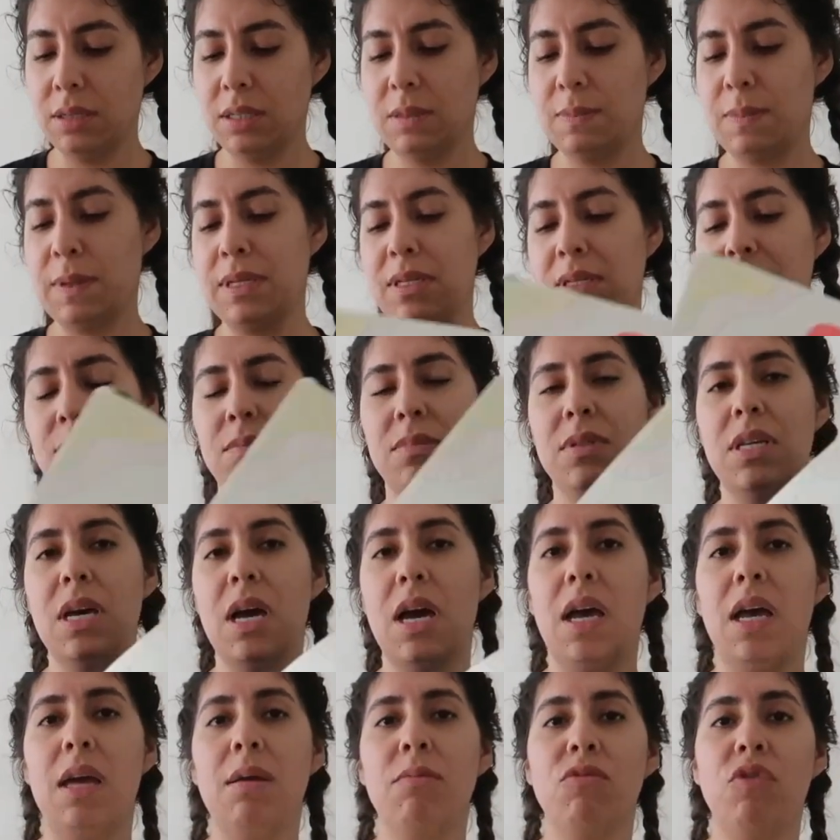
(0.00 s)
spent some
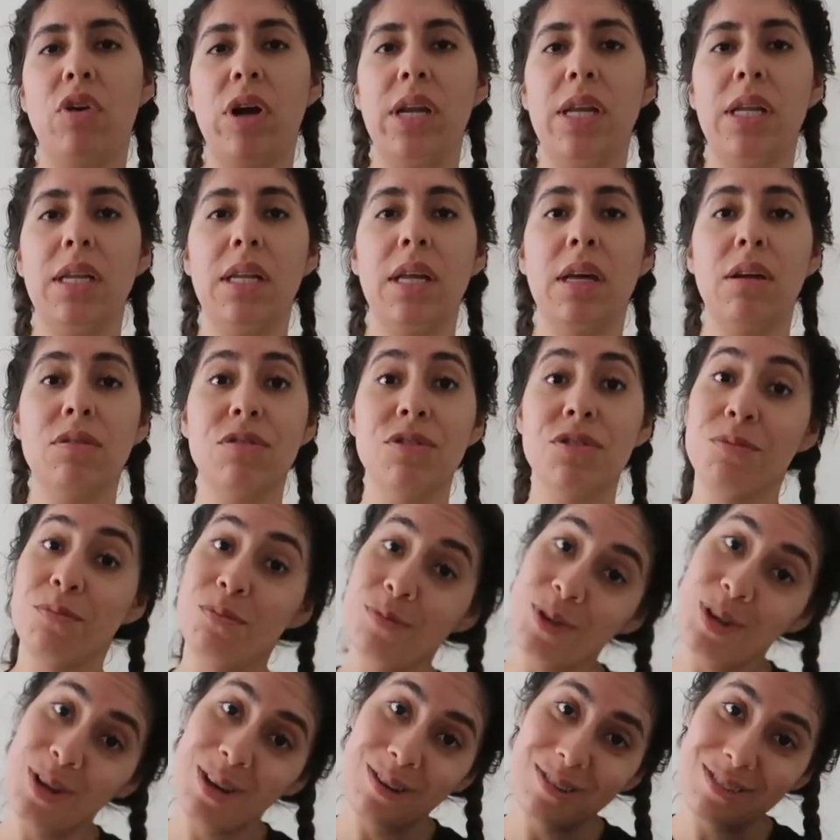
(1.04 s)
time writing down
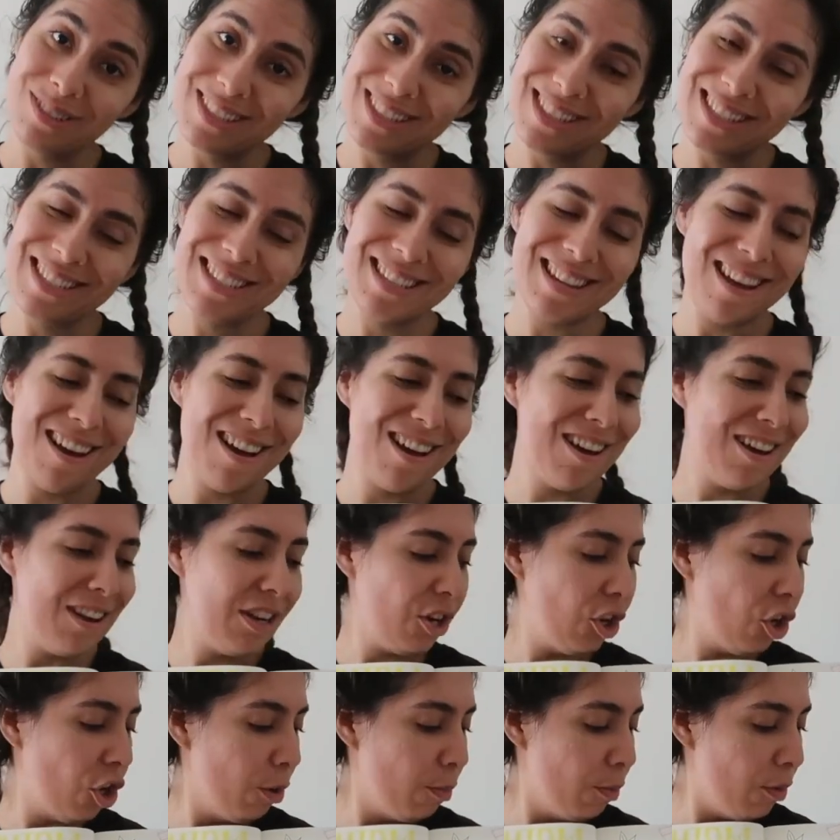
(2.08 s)
some notes on
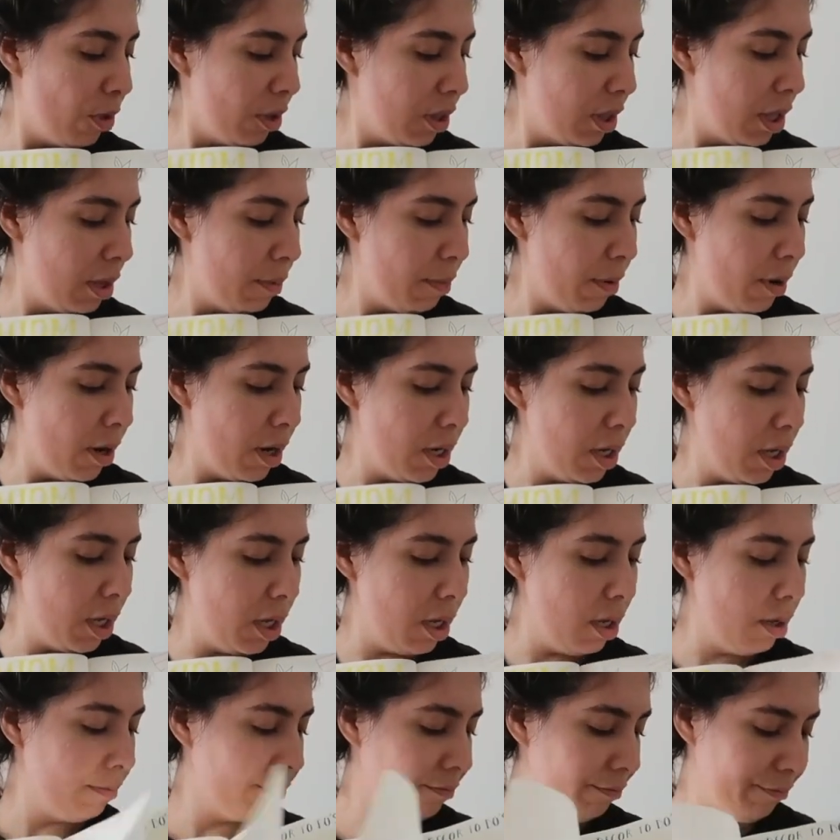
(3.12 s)
her birthday
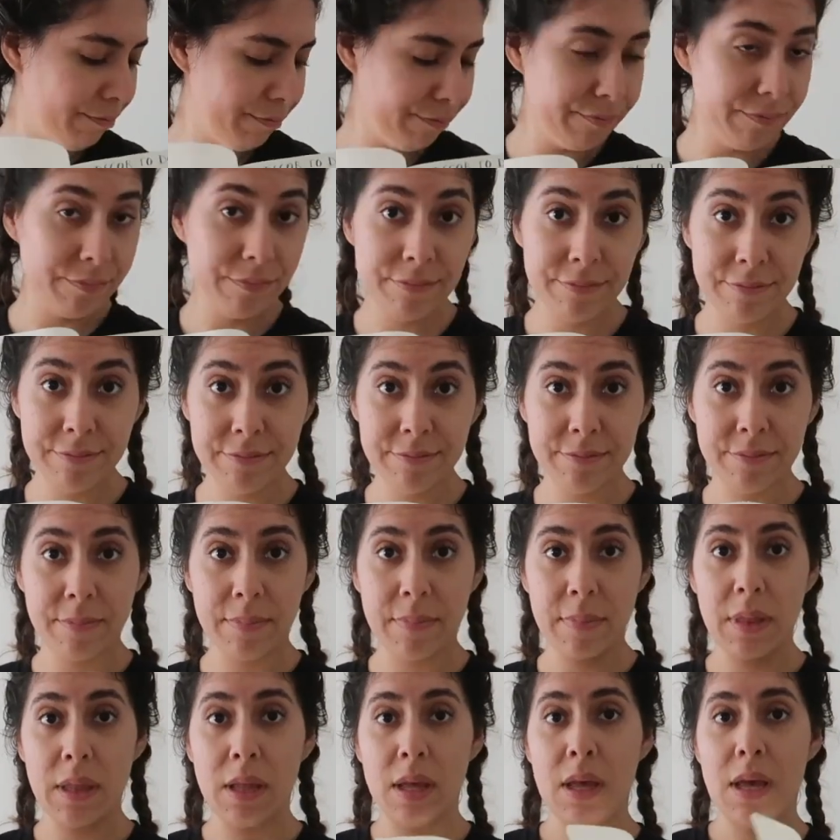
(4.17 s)
party,
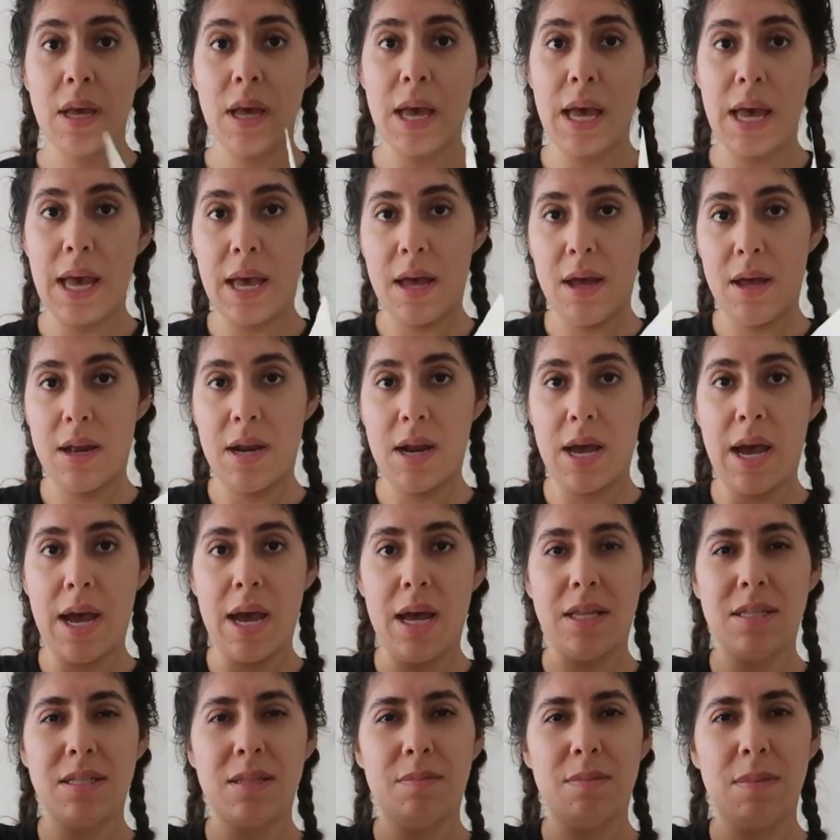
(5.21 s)
and I
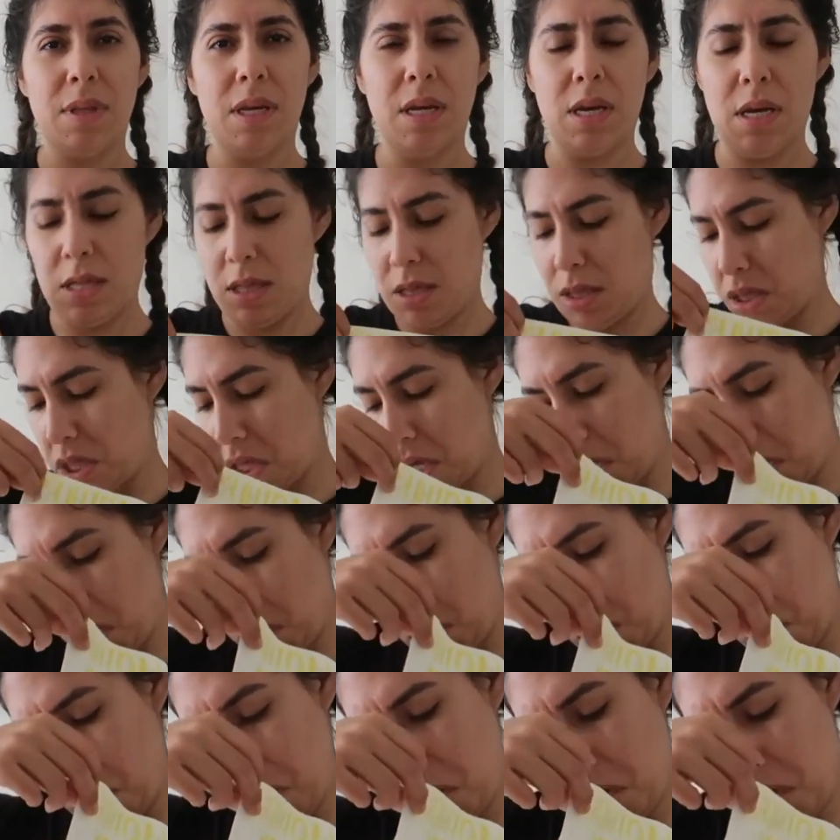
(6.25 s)
had something, I
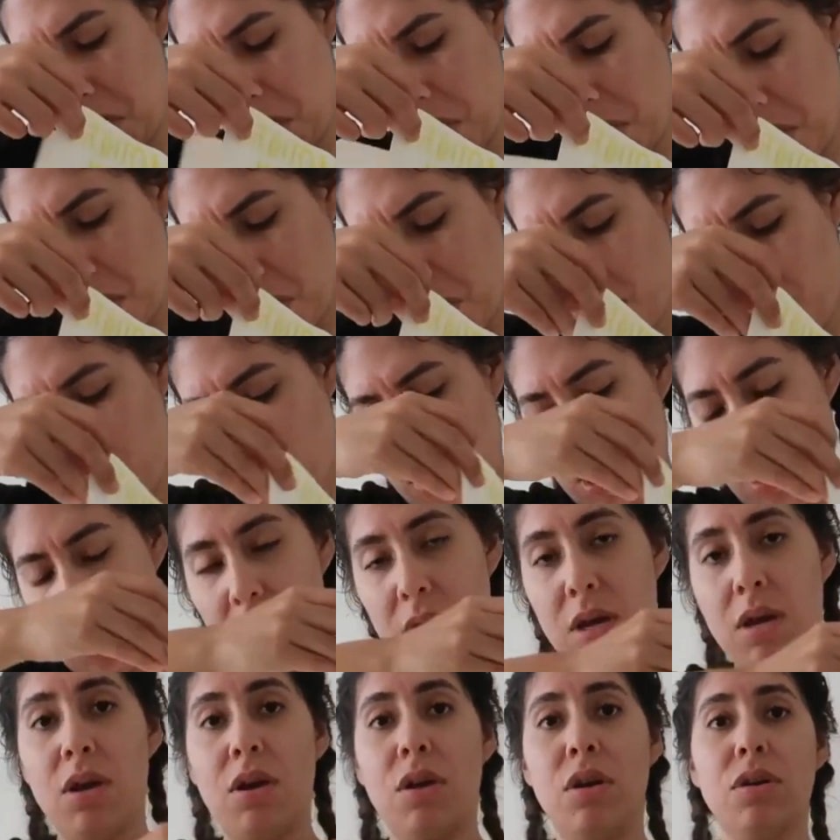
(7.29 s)
think, right
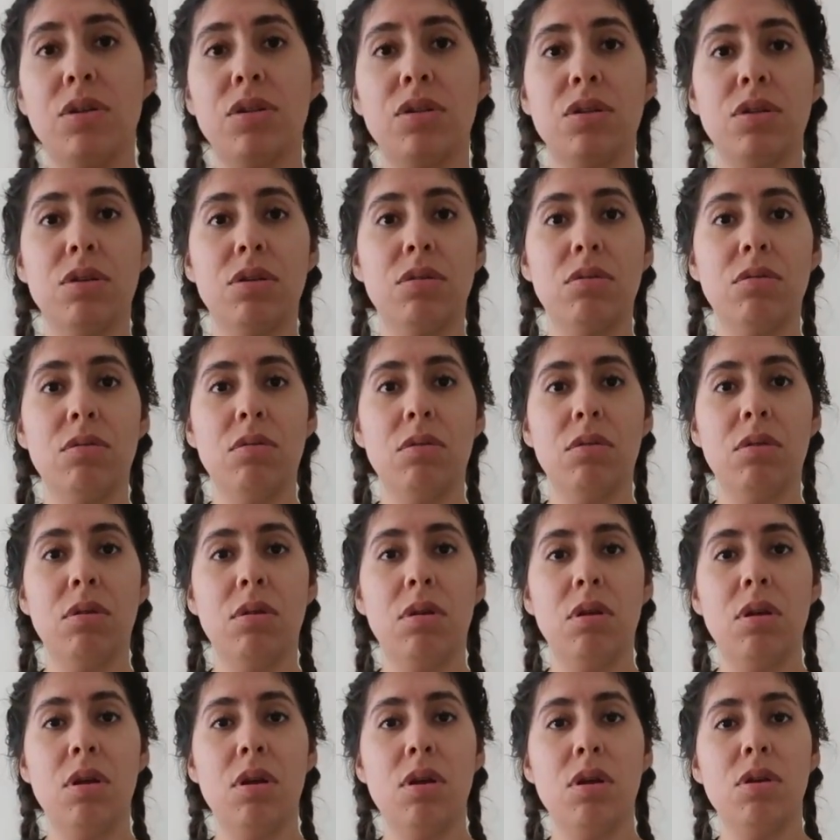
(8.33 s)
here too.
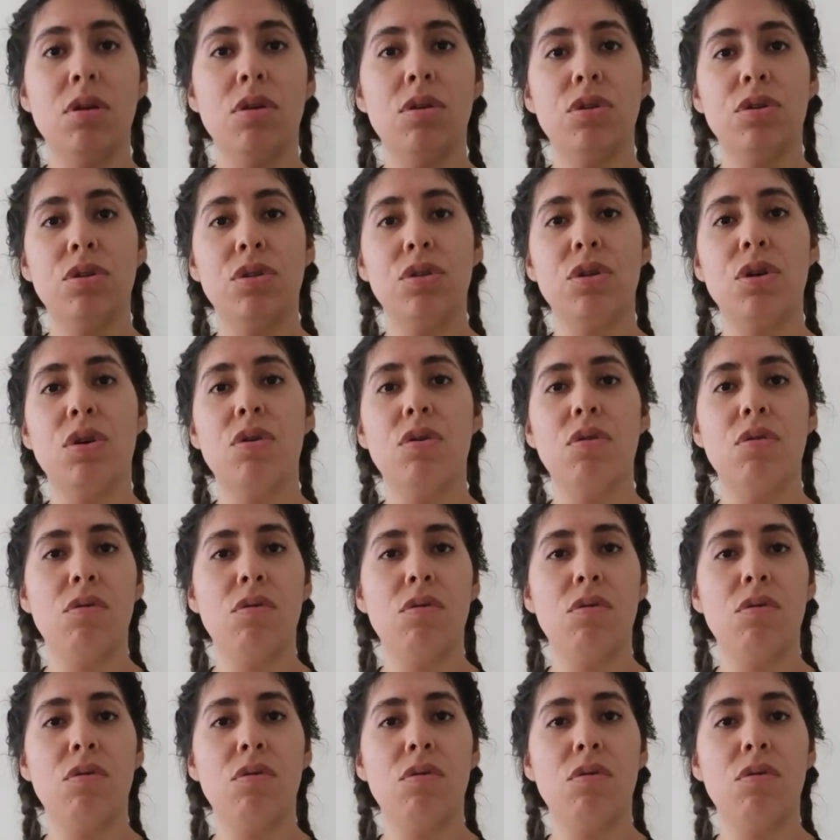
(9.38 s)
So